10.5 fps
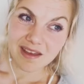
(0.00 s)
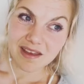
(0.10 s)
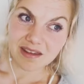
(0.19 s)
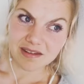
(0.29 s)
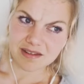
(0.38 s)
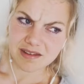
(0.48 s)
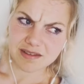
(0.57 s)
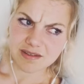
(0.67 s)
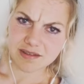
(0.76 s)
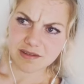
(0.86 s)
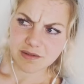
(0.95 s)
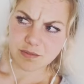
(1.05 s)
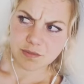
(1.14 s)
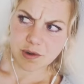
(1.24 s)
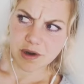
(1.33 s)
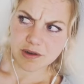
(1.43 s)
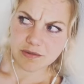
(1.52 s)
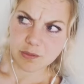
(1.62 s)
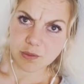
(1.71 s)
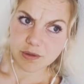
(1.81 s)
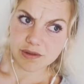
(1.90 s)
In this part of the
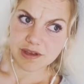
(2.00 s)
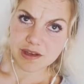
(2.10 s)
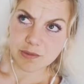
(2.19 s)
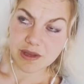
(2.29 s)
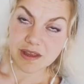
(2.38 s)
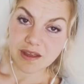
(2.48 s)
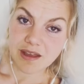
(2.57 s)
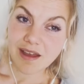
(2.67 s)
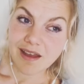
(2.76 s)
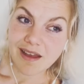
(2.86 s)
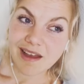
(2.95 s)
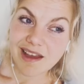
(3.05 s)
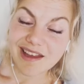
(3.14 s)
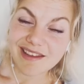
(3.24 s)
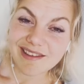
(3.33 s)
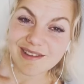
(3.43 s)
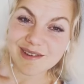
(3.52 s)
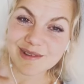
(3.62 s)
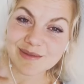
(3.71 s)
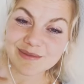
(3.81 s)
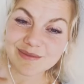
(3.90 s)
world anyway.
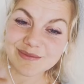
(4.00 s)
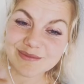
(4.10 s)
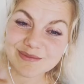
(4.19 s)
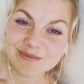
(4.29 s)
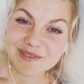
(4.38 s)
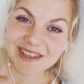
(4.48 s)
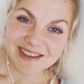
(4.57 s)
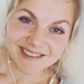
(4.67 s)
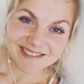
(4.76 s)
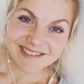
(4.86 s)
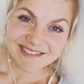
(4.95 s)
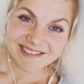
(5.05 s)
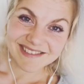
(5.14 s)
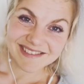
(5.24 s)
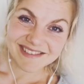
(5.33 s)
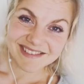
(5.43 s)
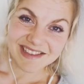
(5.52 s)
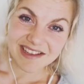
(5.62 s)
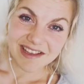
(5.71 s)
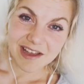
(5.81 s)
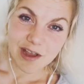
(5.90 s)
Yeah.
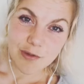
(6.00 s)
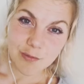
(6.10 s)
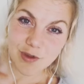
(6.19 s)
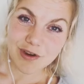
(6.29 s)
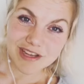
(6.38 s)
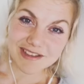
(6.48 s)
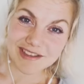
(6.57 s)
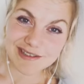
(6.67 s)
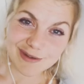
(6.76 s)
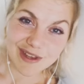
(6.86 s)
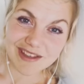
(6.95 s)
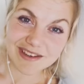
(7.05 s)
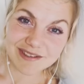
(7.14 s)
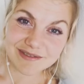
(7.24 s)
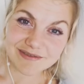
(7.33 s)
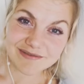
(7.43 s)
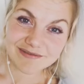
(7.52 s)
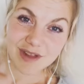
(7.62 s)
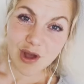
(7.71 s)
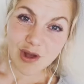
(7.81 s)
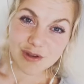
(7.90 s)
And we are in this together.
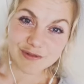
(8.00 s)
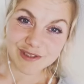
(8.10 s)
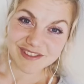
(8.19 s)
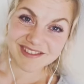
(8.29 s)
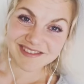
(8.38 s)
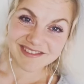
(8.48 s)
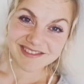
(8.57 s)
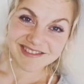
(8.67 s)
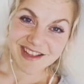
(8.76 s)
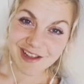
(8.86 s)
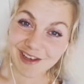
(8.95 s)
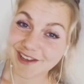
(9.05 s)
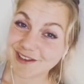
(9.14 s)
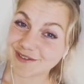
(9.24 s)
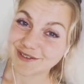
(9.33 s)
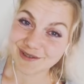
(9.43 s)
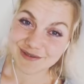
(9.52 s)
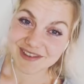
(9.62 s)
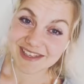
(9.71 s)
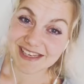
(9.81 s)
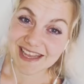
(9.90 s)
All of us. Love,
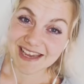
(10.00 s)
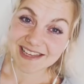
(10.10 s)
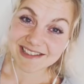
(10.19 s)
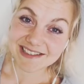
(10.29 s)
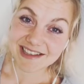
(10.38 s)
light,